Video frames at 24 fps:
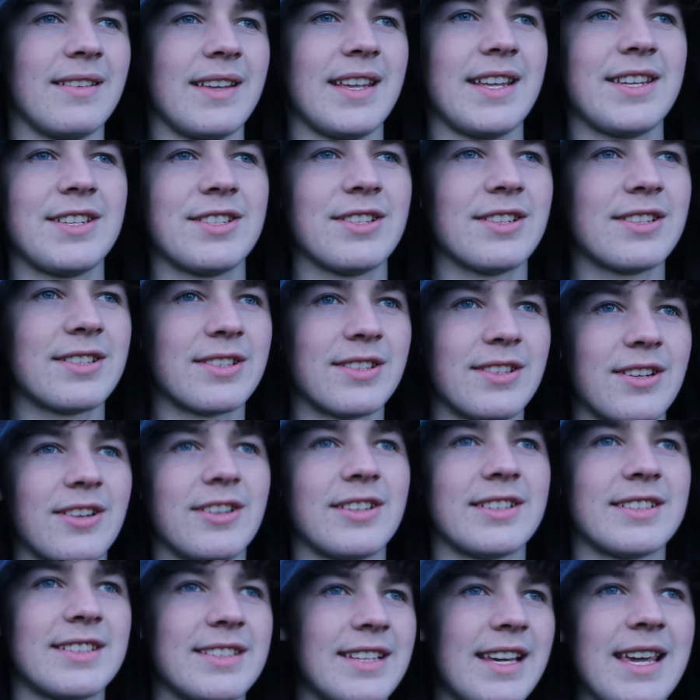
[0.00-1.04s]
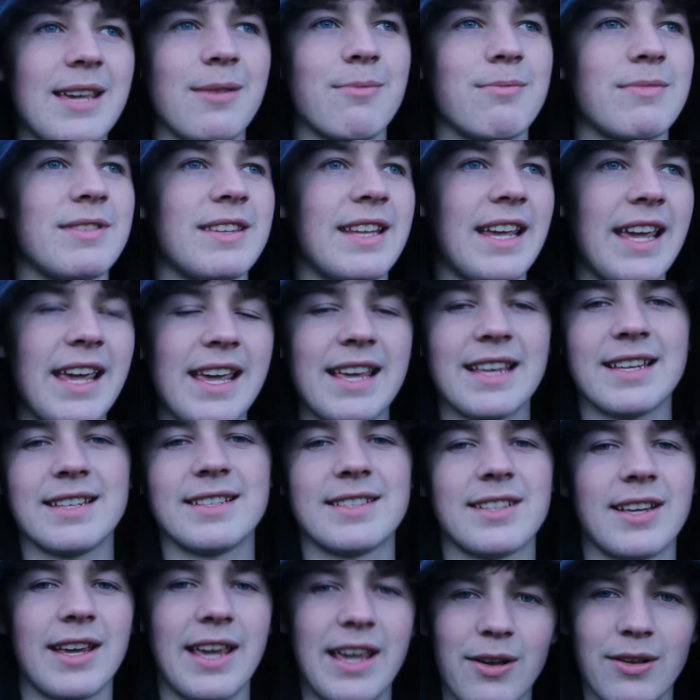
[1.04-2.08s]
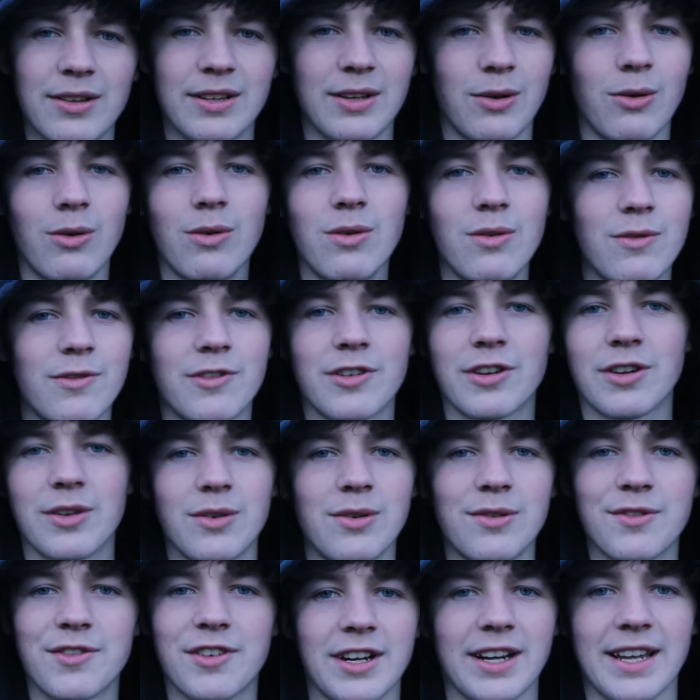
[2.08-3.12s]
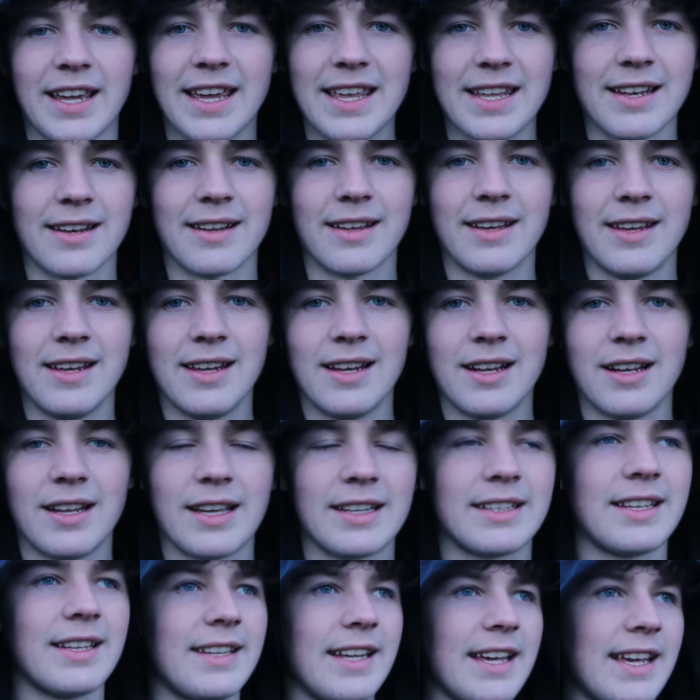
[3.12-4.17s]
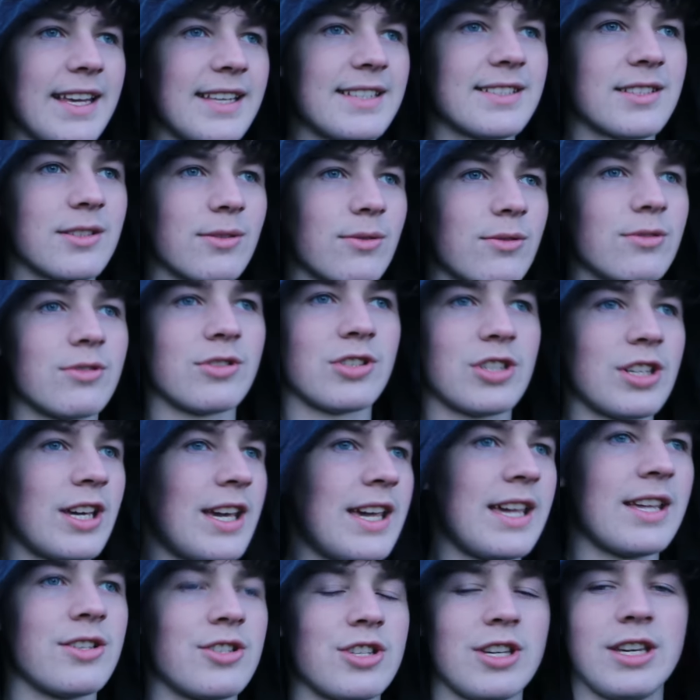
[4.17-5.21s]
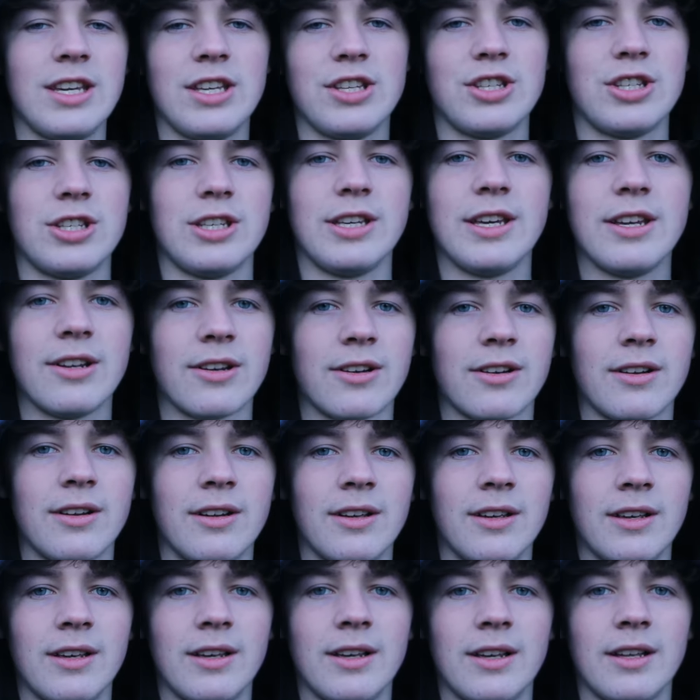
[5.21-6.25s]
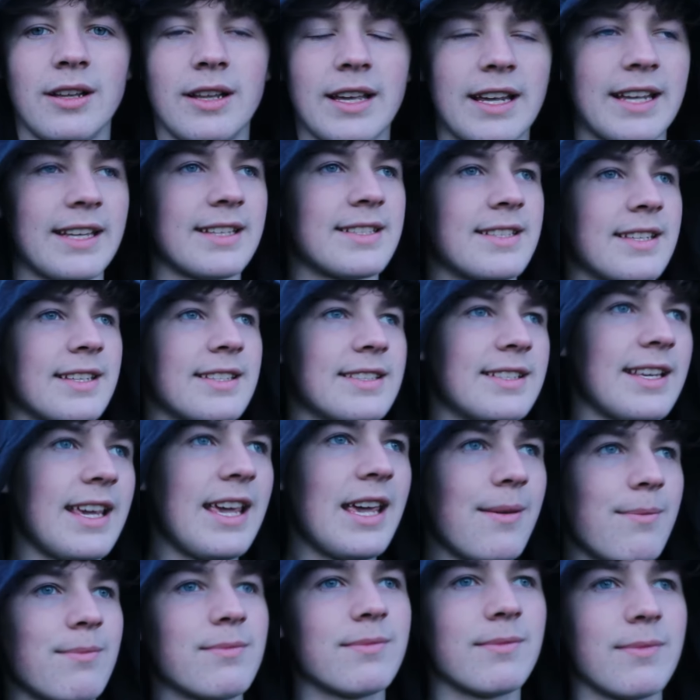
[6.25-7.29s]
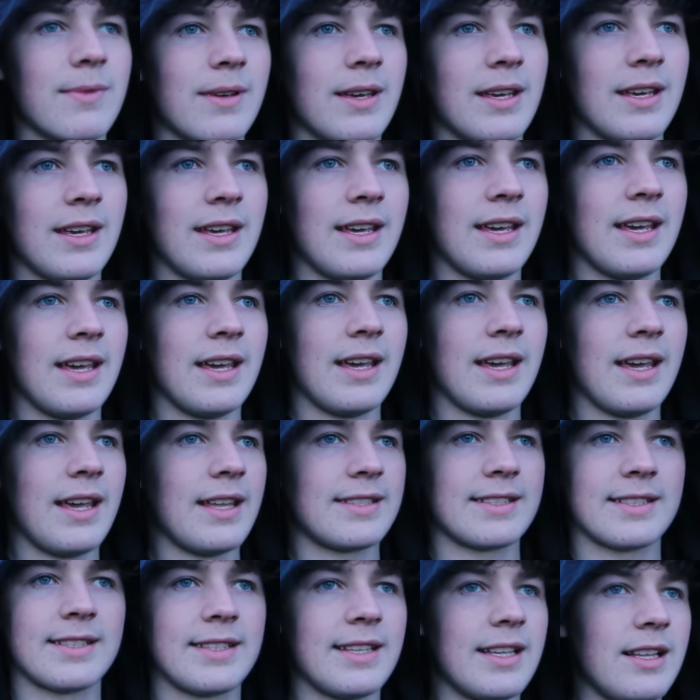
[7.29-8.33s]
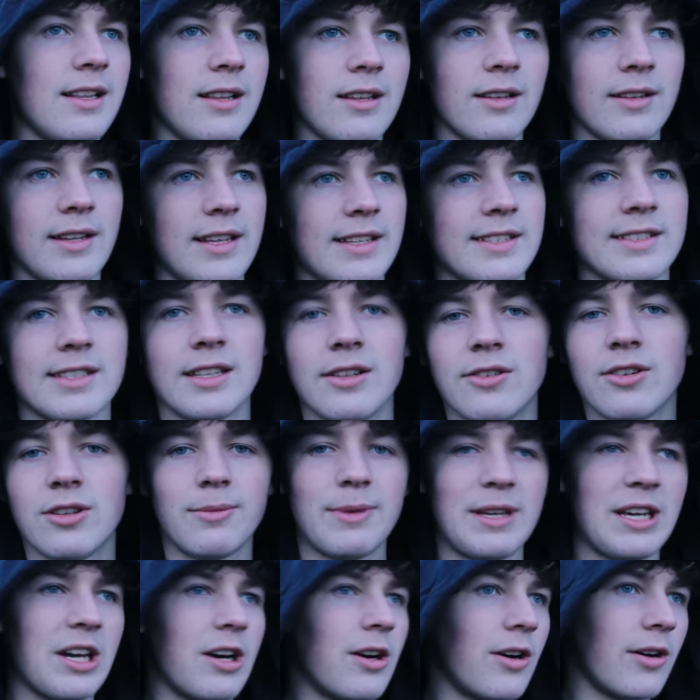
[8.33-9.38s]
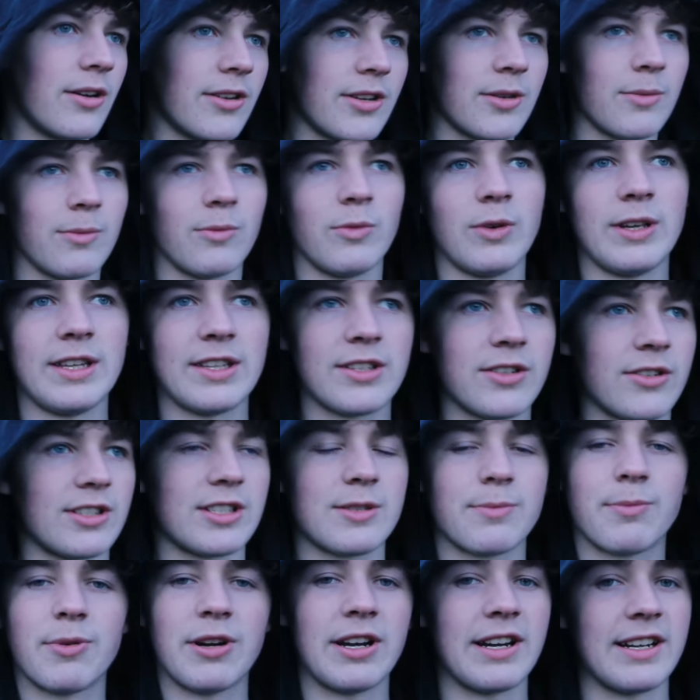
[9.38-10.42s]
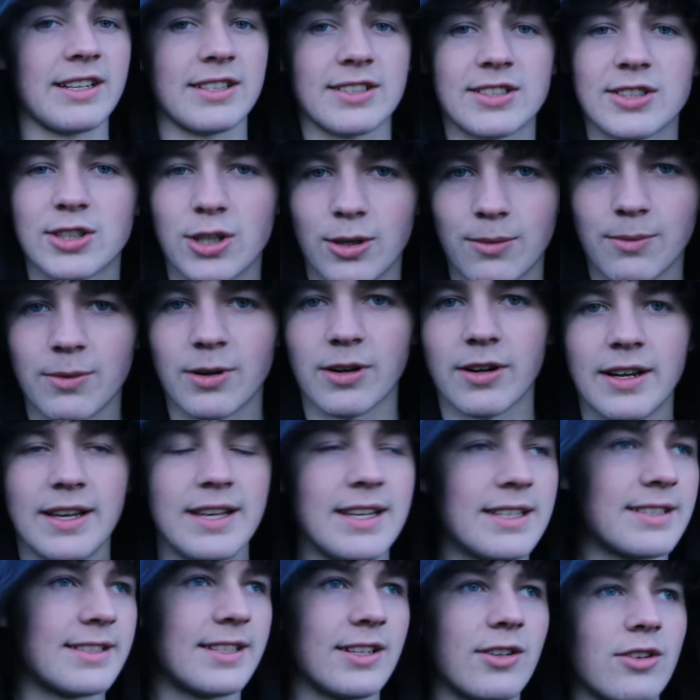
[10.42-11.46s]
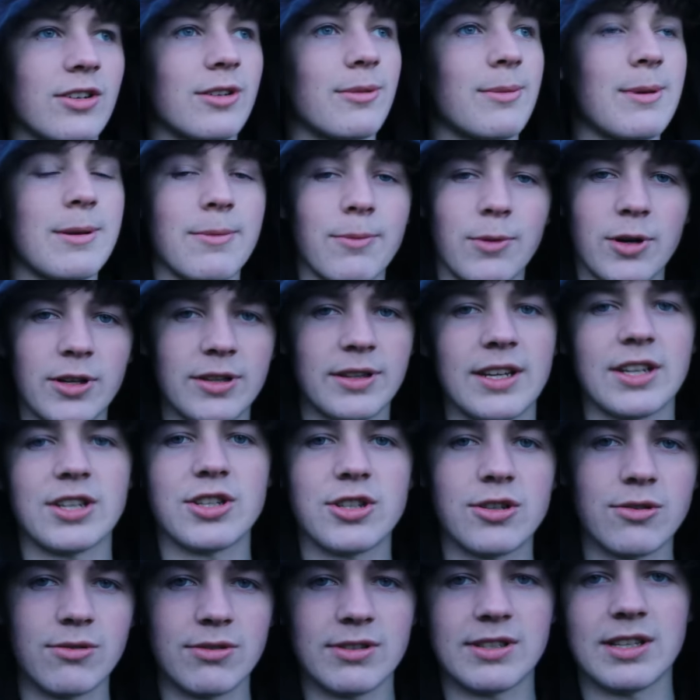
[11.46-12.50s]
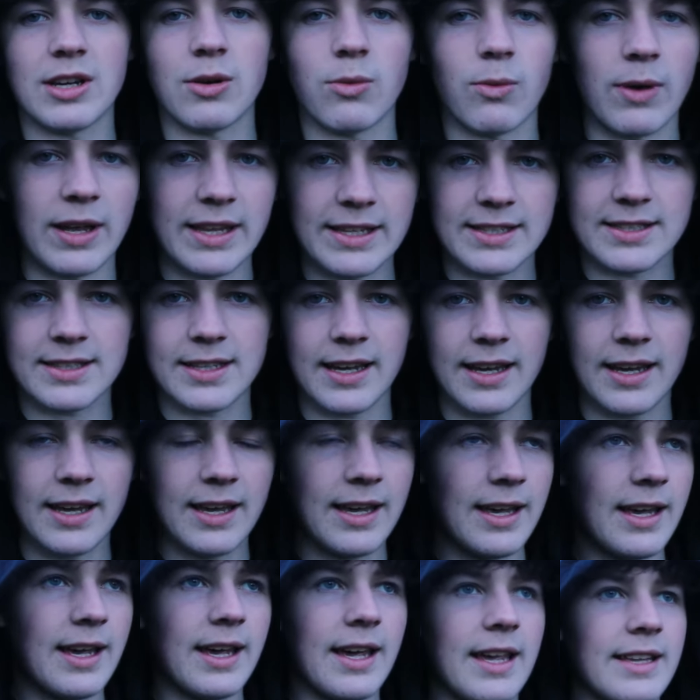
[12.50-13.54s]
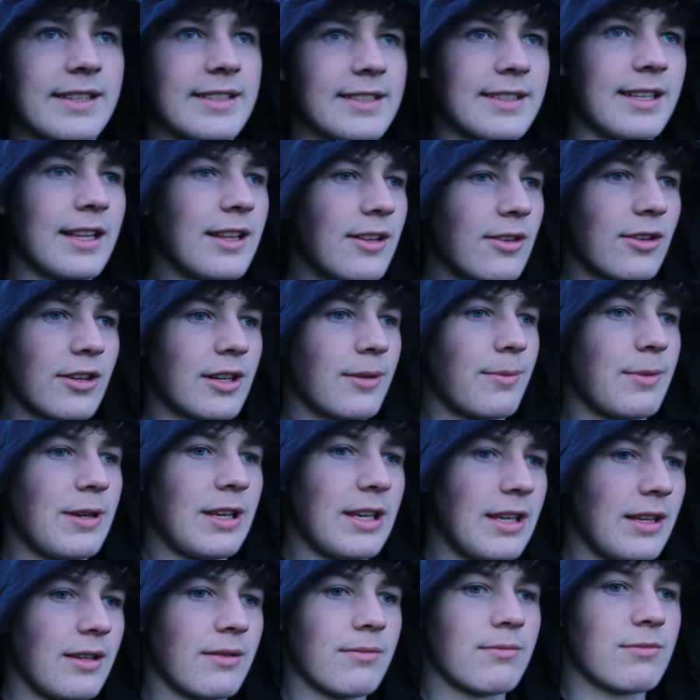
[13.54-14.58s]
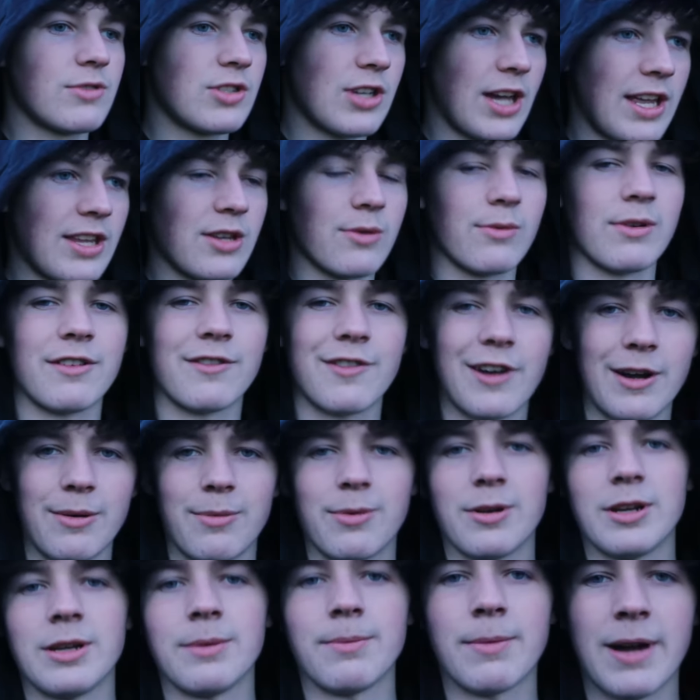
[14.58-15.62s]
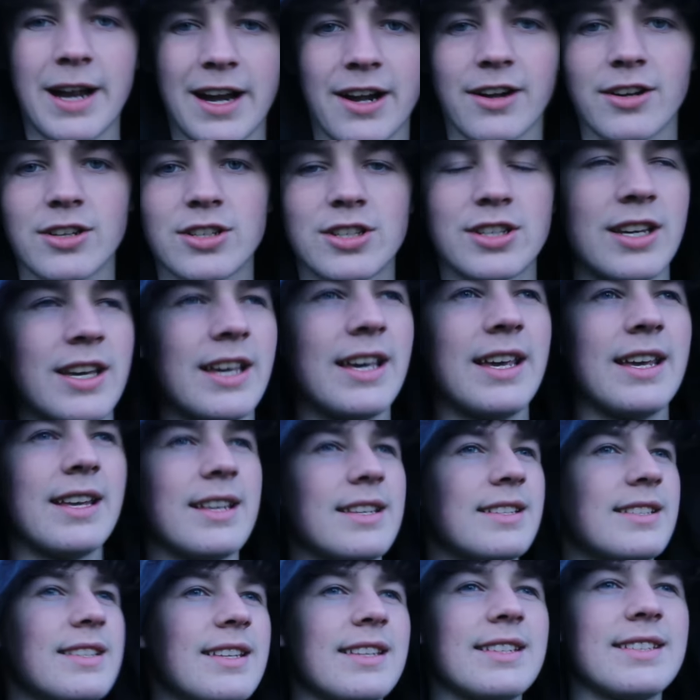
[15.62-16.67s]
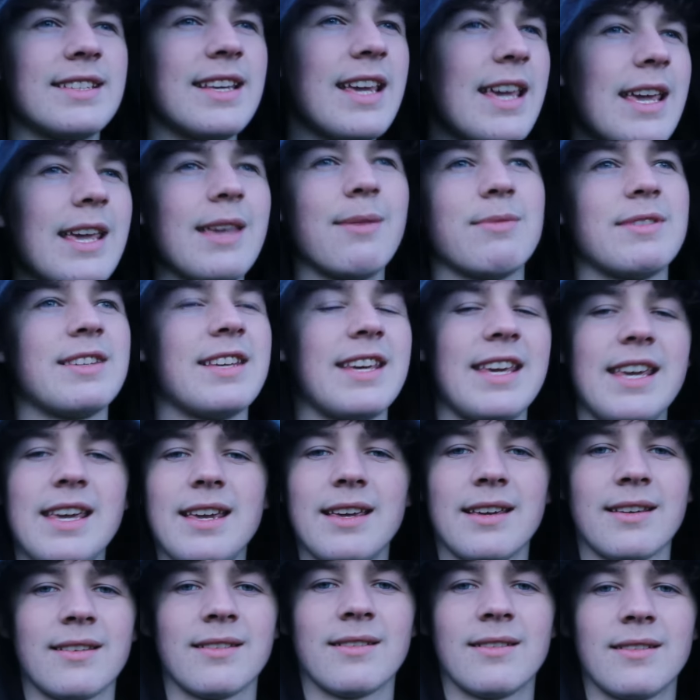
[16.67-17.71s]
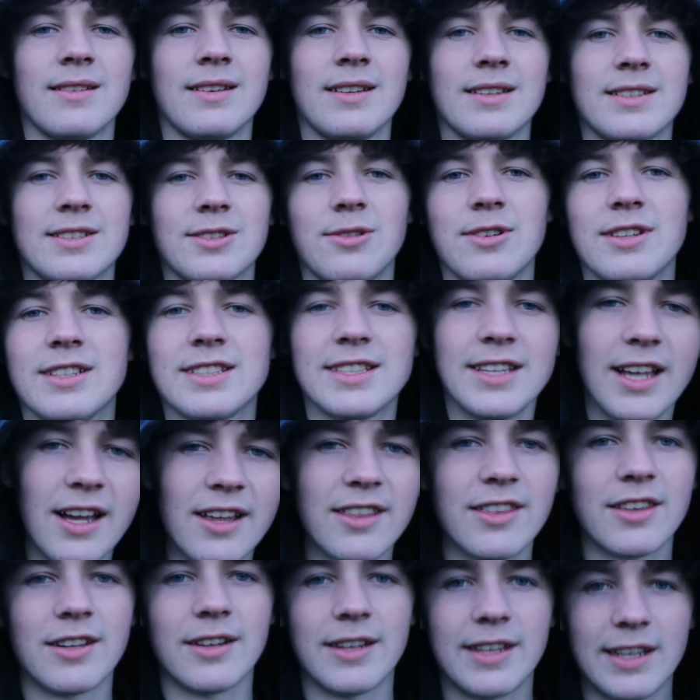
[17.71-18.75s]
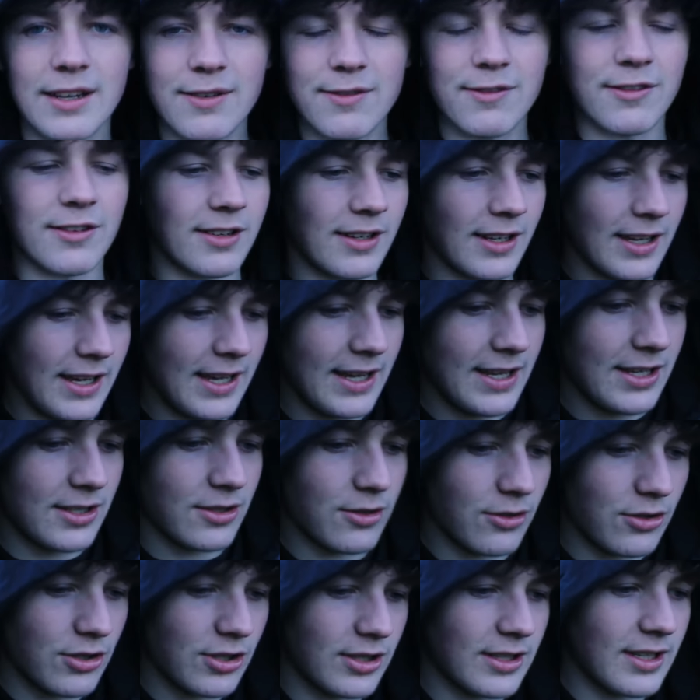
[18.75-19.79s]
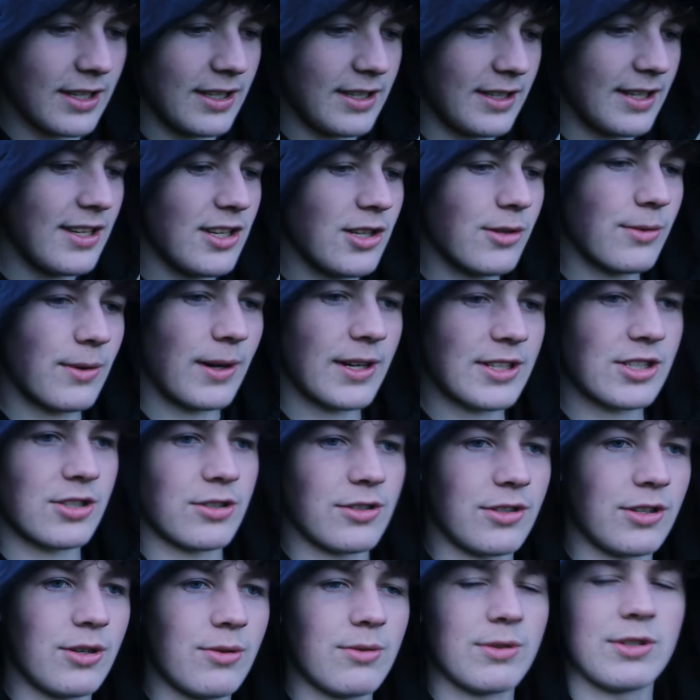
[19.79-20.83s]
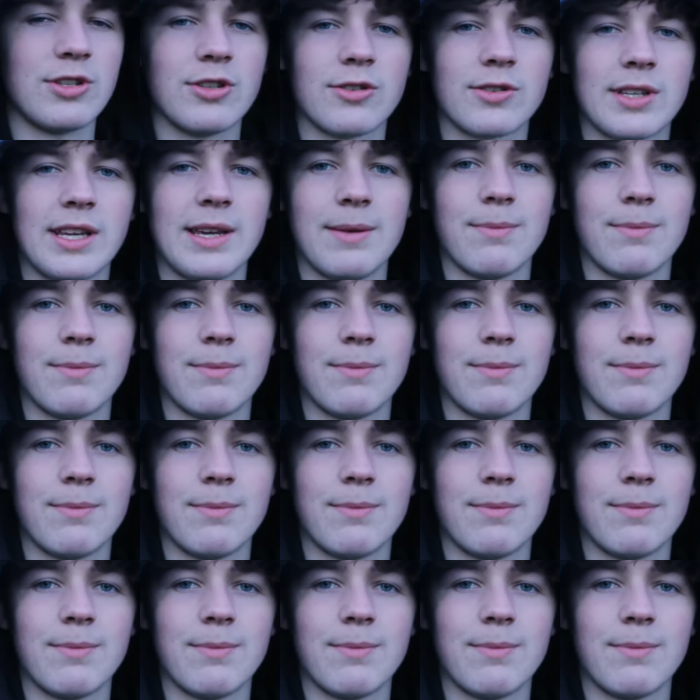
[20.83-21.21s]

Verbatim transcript: it's just the same days over and over again. Like, the days don't change each year. Like, it's the same. It's still, it's still going to be autumn, winter, spring, summer. It's still going to be Monday, Tuesday, Wednesday. It's still going to be January, February, March. It's the same thing. So it's nothing different. So just continue what you're doing, just